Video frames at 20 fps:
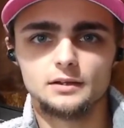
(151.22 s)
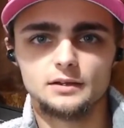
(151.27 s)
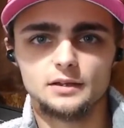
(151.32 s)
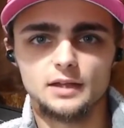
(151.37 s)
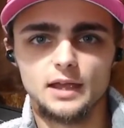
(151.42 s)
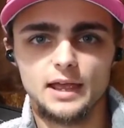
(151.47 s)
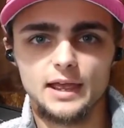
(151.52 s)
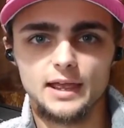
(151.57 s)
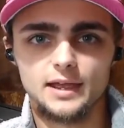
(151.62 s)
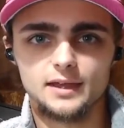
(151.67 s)

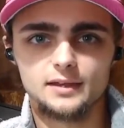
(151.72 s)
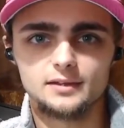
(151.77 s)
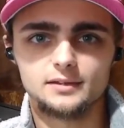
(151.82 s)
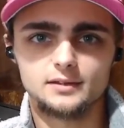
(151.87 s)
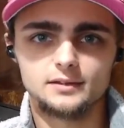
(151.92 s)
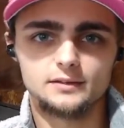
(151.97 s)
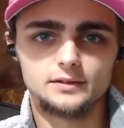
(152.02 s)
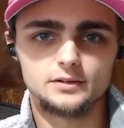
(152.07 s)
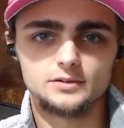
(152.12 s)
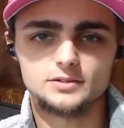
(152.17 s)
And
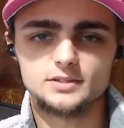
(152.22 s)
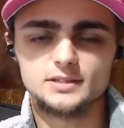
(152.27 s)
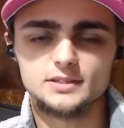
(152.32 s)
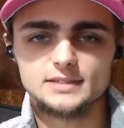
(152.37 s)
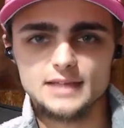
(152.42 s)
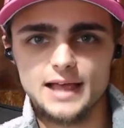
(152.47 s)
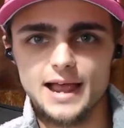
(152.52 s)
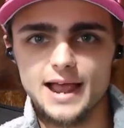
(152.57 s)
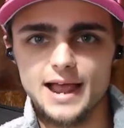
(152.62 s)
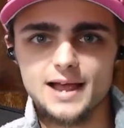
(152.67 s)
there's
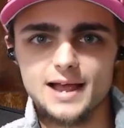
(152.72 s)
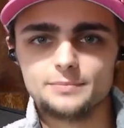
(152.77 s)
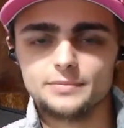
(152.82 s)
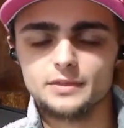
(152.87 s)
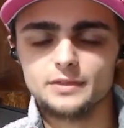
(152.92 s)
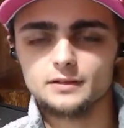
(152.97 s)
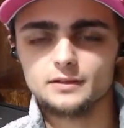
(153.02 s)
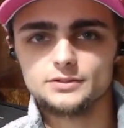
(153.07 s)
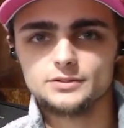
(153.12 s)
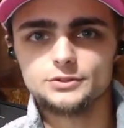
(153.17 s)
this app
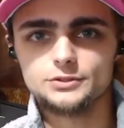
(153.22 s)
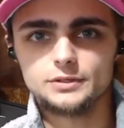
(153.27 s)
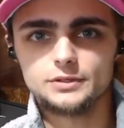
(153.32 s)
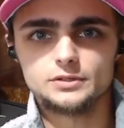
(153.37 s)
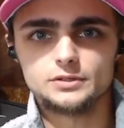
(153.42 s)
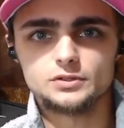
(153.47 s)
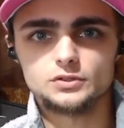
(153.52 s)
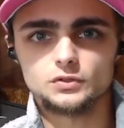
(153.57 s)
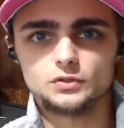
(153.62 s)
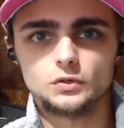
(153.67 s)
that lets you
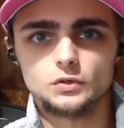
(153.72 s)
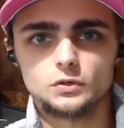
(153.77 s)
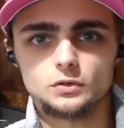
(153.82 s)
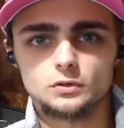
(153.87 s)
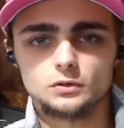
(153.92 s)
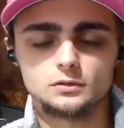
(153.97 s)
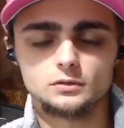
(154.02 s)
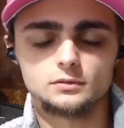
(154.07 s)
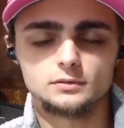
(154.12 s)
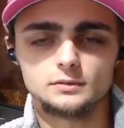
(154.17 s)

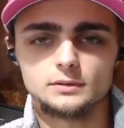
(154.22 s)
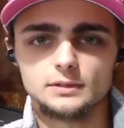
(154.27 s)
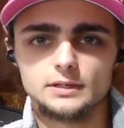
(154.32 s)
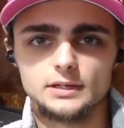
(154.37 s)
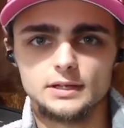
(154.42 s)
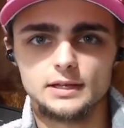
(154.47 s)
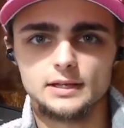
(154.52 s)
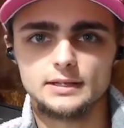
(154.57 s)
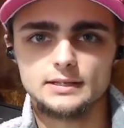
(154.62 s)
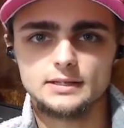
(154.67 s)
control
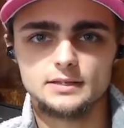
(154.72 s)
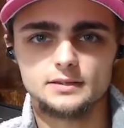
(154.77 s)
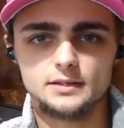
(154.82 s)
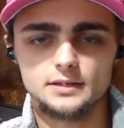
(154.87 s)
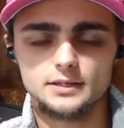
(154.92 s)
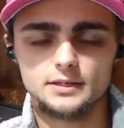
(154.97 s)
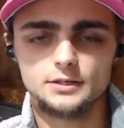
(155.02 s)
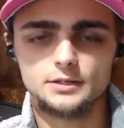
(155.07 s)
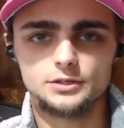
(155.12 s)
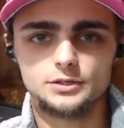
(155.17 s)
any of the
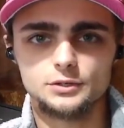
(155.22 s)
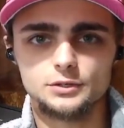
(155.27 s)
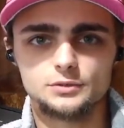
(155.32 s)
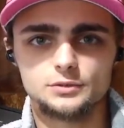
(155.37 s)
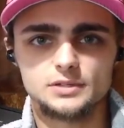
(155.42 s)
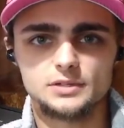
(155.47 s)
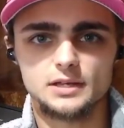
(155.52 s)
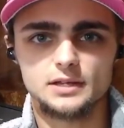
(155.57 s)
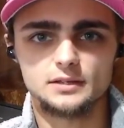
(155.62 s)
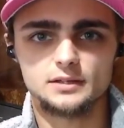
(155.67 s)
EQ
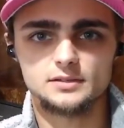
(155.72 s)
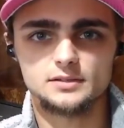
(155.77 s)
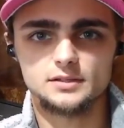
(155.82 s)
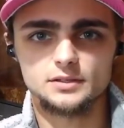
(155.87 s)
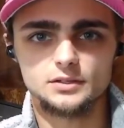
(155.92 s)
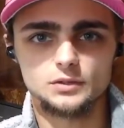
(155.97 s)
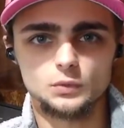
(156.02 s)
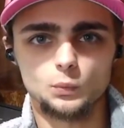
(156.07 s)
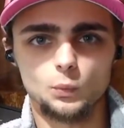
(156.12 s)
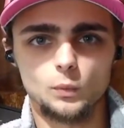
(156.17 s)
settings that
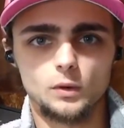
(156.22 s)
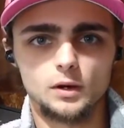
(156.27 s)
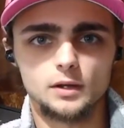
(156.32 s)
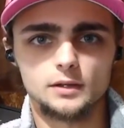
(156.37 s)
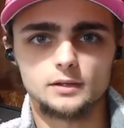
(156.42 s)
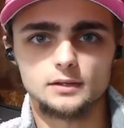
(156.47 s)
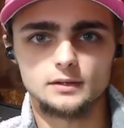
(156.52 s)
you want.